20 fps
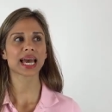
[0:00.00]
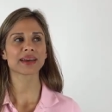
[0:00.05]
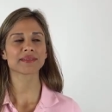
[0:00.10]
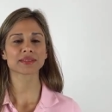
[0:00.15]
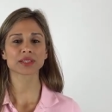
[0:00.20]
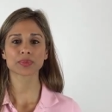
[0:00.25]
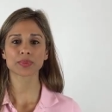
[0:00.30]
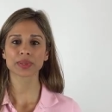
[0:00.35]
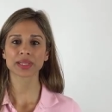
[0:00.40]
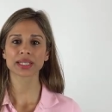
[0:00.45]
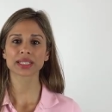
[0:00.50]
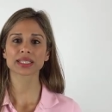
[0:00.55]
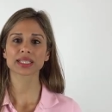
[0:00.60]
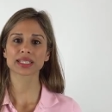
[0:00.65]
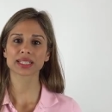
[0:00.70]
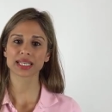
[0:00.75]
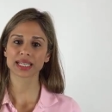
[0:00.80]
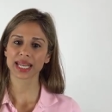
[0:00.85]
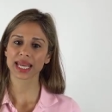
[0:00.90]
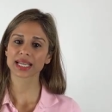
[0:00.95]
I've split
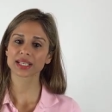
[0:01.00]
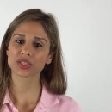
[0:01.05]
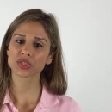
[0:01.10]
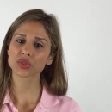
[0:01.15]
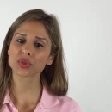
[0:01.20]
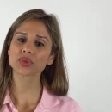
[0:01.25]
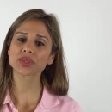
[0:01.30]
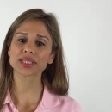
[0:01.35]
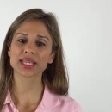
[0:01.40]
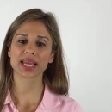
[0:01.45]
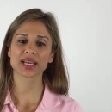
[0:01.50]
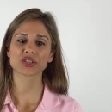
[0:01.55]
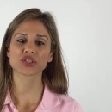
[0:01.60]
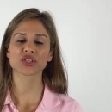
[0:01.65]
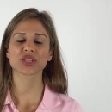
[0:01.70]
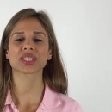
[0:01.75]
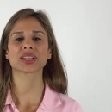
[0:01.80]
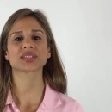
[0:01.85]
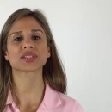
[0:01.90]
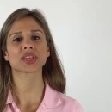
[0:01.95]
the next two
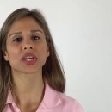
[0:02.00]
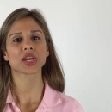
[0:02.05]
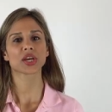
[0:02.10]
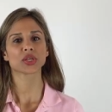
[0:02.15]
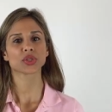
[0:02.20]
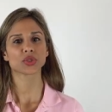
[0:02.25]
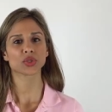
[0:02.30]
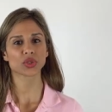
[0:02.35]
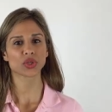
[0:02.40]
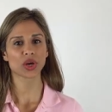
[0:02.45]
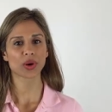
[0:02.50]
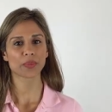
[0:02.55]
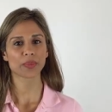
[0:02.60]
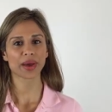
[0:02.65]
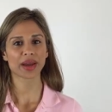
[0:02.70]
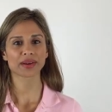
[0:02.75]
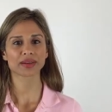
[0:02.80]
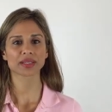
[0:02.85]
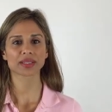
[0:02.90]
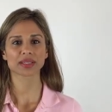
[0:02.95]
sections to
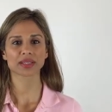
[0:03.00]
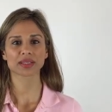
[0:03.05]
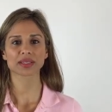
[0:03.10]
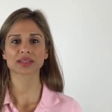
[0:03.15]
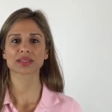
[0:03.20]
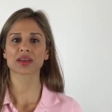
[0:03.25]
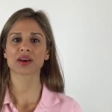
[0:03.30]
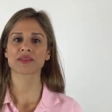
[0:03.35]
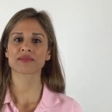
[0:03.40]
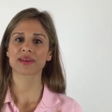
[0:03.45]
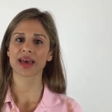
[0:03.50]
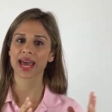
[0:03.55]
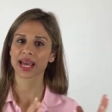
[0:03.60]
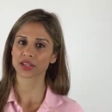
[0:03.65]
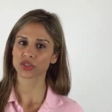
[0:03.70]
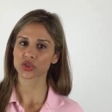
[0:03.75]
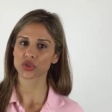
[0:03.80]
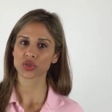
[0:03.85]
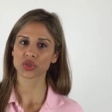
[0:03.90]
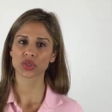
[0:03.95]
comparisons of
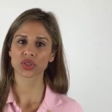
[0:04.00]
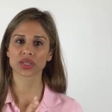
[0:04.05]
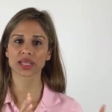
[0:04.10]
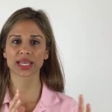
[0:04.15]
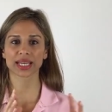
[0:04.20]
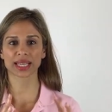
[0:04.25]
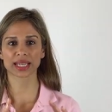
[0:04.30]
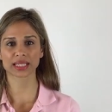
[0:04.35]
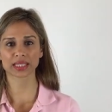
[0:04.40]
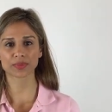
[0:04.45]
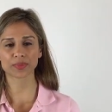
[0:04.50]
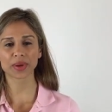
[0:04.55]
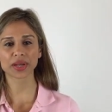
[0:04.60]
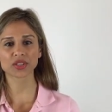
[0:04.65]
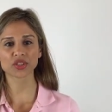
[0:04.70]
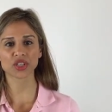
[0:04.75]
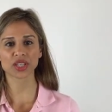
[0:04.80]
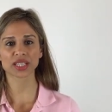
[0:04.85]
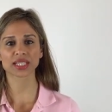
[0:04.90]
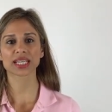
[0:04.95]
actual against
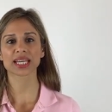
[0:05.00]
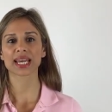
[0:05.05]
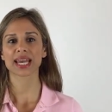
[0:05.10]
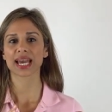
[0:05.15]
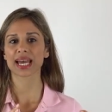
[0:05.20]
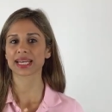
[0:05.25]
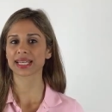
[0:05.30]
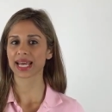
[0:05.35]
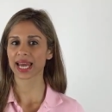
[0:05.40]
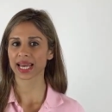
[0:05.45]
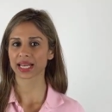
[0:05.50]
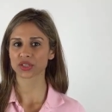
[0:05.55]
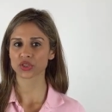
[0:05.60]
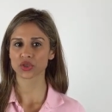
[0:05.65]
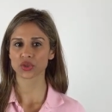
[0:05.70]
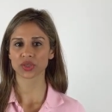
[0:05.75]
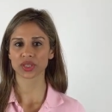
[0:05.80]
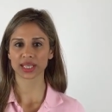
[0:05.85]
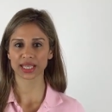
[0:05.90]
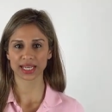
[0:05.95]
budget and
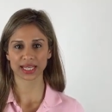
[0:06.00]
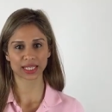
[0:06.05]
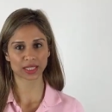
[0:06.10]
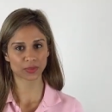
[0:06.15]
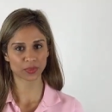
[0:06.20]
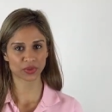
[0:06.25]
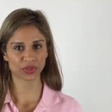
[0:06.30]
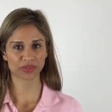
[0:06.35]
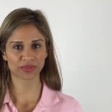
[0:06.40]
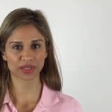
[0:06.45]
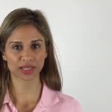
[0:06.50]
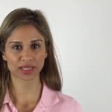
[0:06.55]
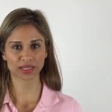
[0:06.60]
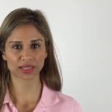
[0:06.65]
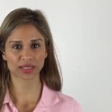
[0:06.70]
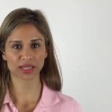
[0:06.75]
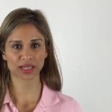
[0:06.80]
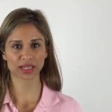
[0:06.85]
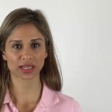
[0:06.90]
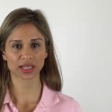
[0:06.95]
actual against
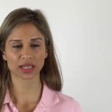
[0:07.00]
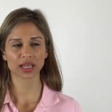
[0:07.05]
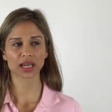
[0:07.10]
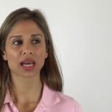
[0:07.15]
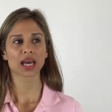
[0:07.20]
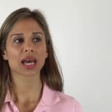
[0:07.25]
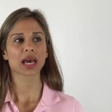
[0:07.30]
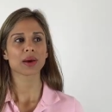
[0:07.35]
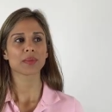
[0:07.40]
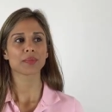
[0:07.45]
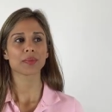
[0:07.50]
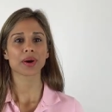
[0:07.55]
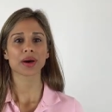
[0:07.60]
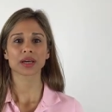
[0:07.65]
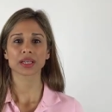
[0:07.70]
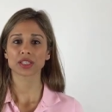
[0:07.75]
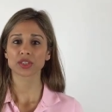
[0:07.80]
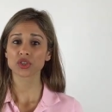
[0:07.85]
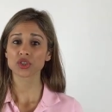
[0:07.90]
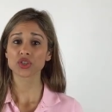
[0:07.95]
previous year.
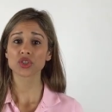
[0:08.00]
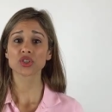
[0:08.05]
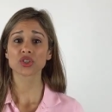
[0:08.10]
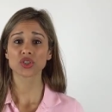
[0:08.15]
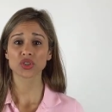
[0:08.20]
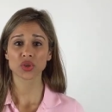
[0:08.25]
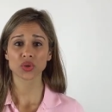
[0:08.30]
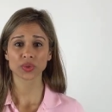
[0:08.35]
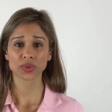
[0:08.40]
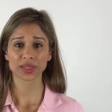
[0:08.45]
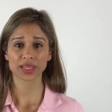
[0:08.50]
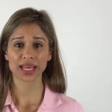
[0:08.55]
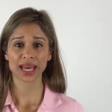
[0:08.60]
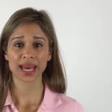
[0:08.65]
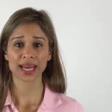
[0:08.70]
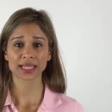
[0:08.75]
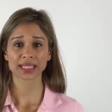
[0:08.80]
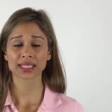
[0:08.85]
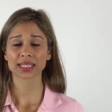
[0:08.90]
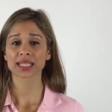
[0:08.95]
But you should note
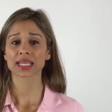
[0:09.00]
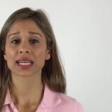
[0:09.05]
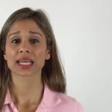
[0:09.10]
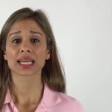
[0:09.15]
that